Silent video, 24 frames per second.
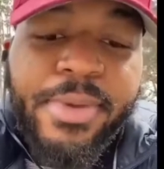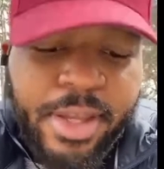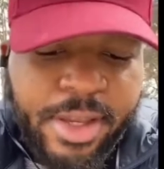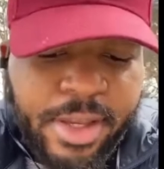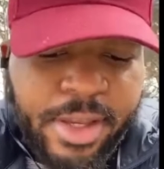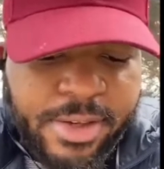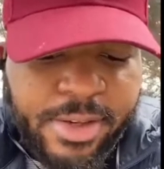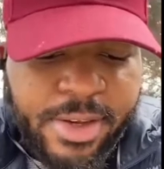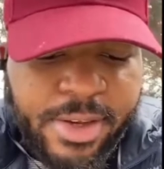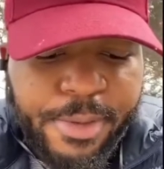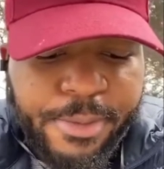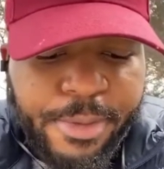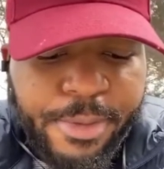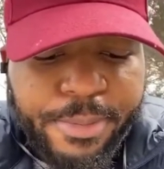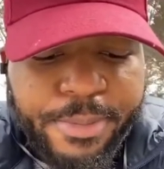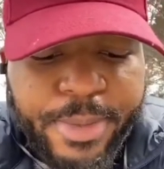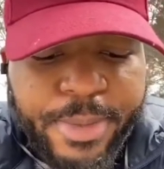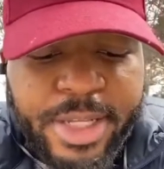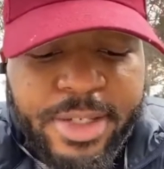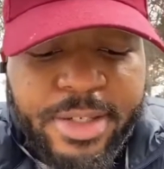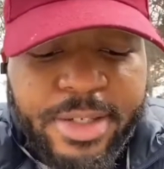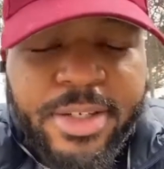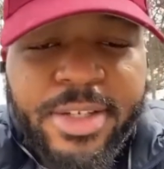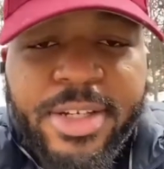me and sending me
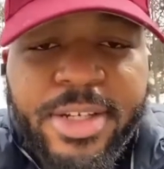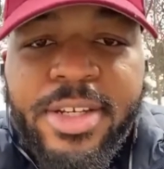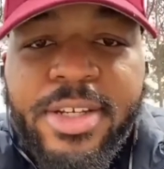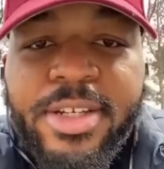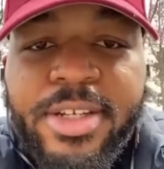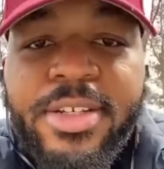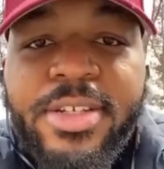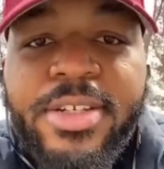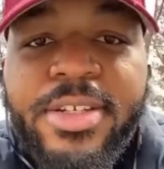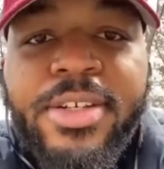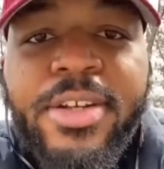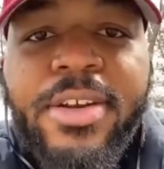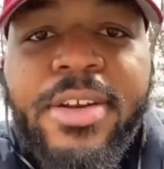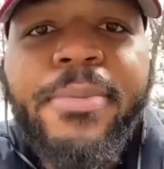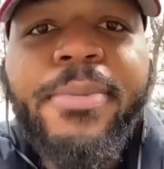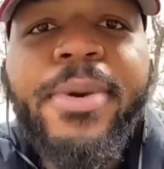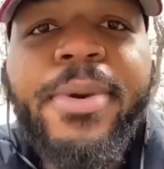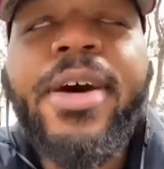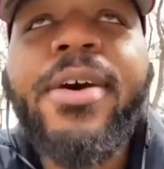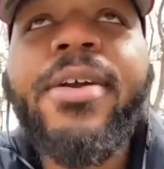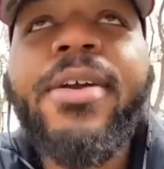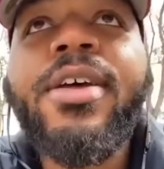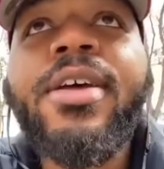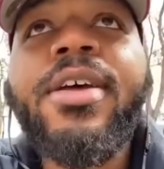messages and shit
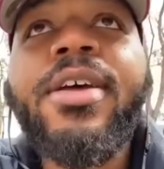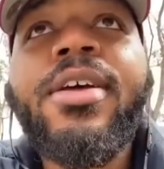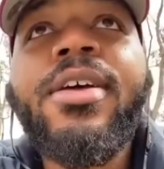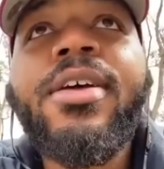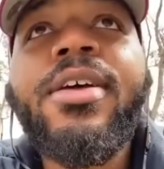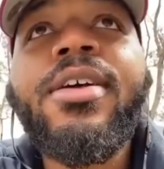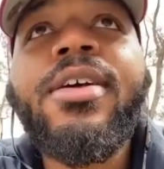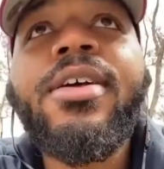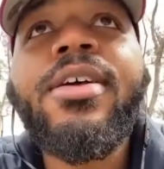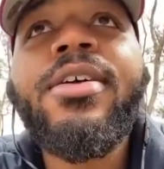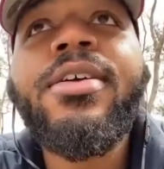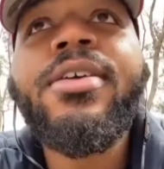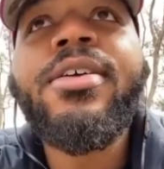about uh,